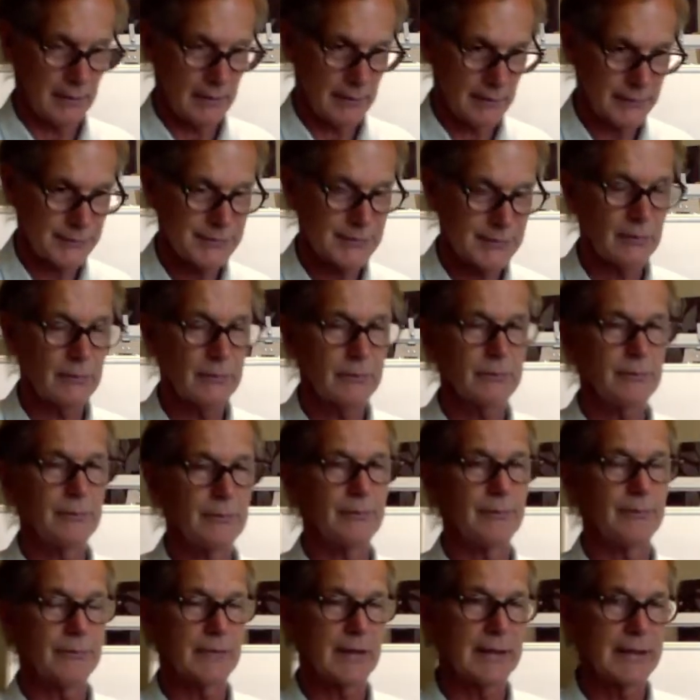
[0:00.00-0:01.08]
Also,
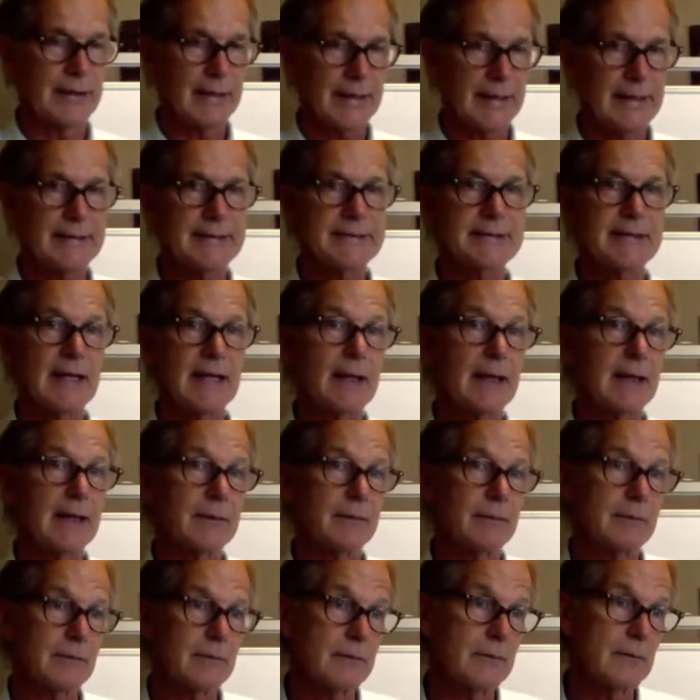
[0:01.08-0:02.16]
an
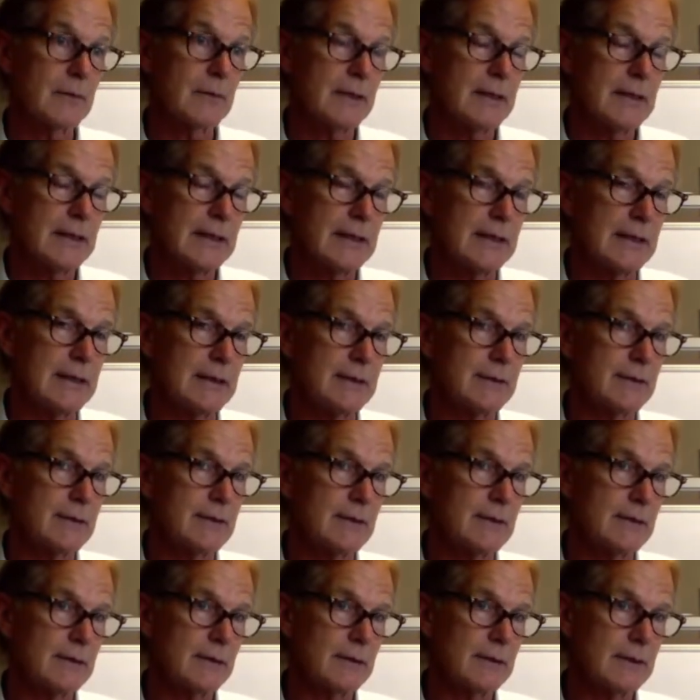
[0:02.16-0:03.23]
enzyme in
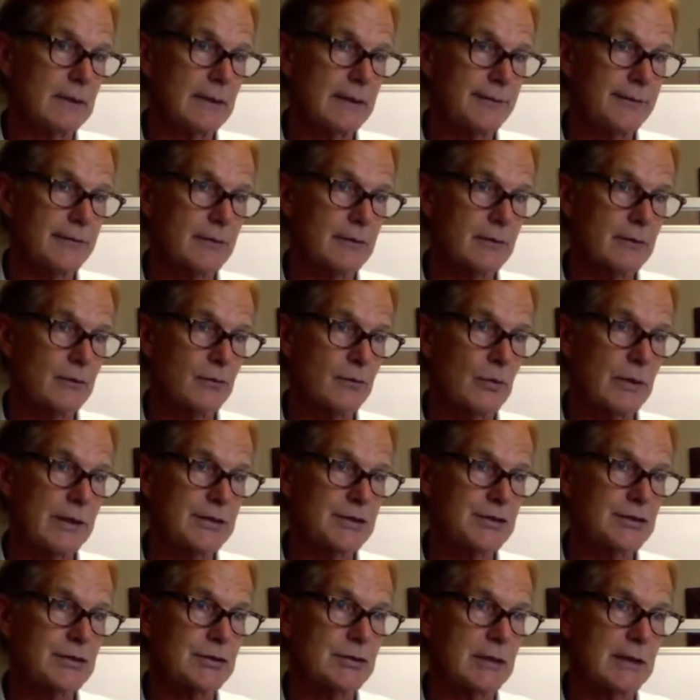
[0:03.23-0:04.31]
the liver
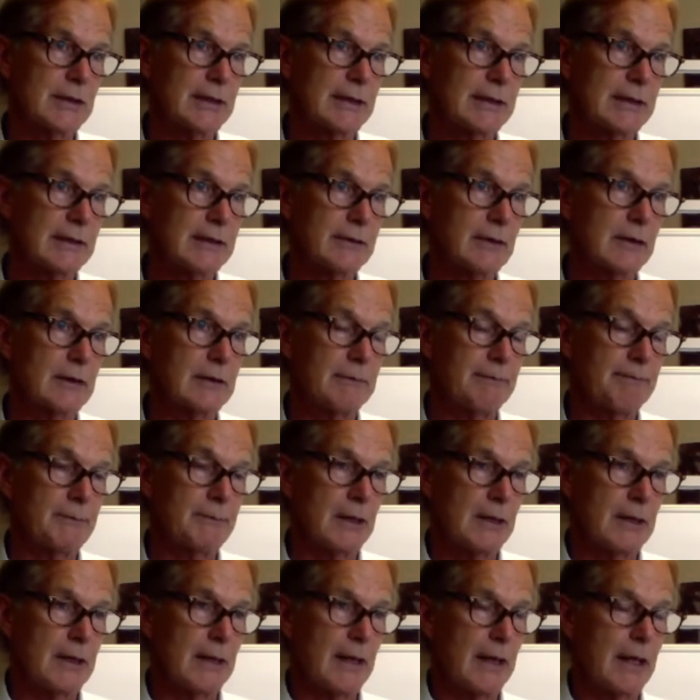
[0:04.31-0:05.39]
which
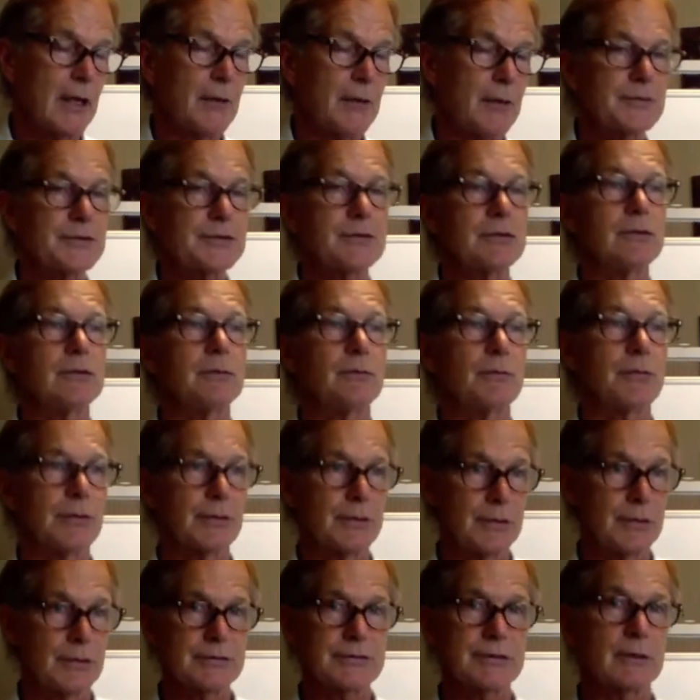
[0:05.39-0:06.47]
helps to
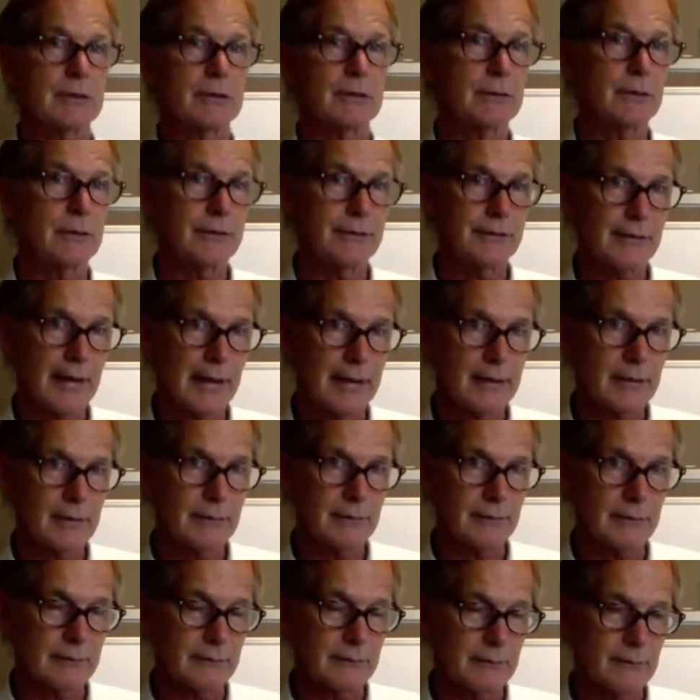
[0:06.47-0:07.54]
produce
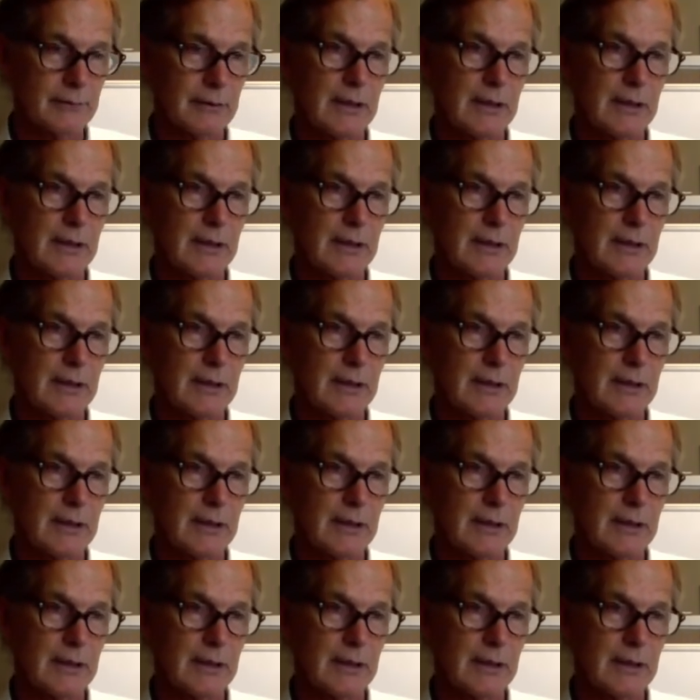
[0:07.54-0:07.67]
glutathione.